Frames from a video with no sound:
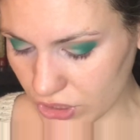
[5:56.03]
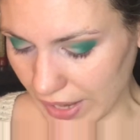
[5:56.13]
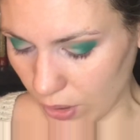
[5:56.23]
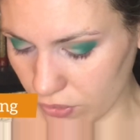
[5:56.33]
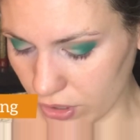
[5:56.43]
shade
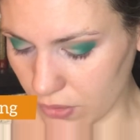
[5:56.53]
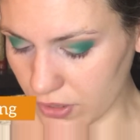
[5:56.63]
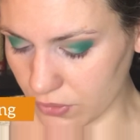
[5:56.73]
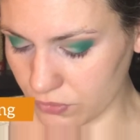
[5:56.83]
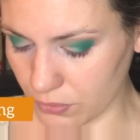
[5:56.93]

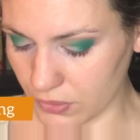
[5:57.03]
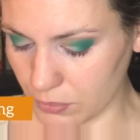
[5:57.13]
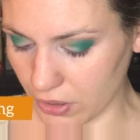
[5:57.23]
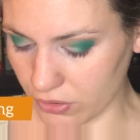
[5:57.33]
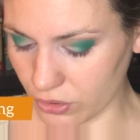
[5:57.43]
Outgoing from the
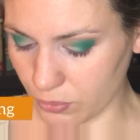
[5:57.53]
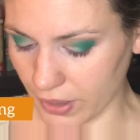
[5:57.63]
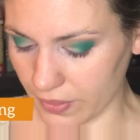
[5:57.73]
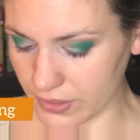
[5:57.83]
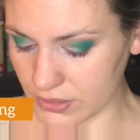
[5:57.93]
Peridot
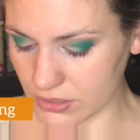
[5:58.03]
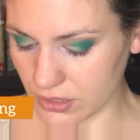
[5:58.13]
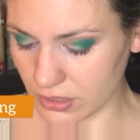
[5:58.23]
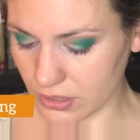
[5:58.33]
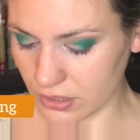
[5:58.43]
palette,
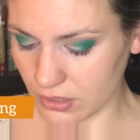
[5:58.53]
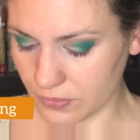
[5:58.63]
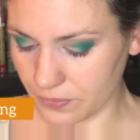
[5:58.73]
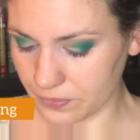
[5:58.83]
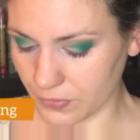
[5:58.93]

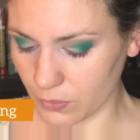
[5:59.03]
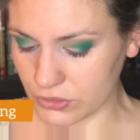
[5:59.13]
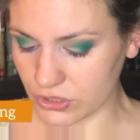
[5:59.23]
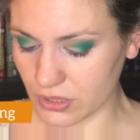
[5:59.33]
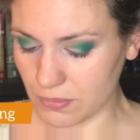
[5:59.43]

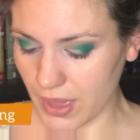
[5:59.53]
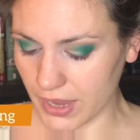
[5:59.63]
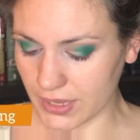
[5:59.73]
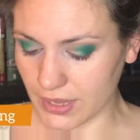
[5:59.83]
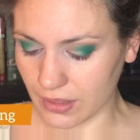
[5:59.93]
which is the
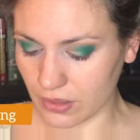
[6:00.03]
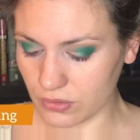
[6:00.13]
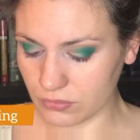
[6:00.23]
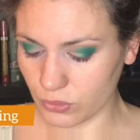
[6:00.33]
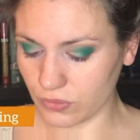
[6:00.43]
matte
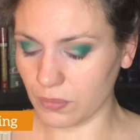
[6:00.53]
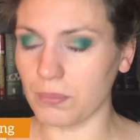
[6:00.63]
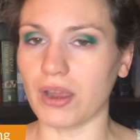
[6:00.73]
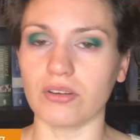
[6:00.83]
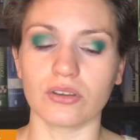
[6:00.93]
yellow, more of a
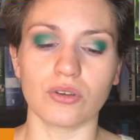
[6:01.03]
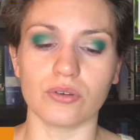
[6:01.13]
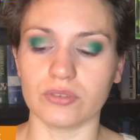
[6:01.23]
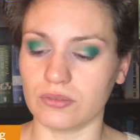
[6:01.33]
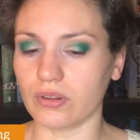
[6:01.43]

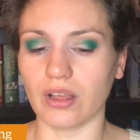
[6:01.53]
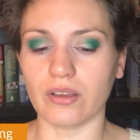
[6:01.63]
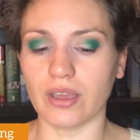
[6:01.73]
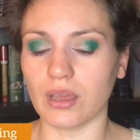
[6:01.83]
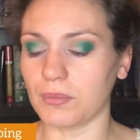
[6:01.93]
marigold color,
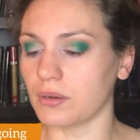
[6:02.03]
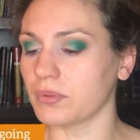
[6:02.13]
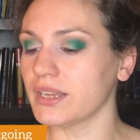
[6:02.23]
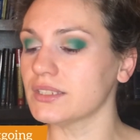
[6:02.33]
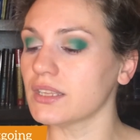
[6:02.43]
and I'm gonna place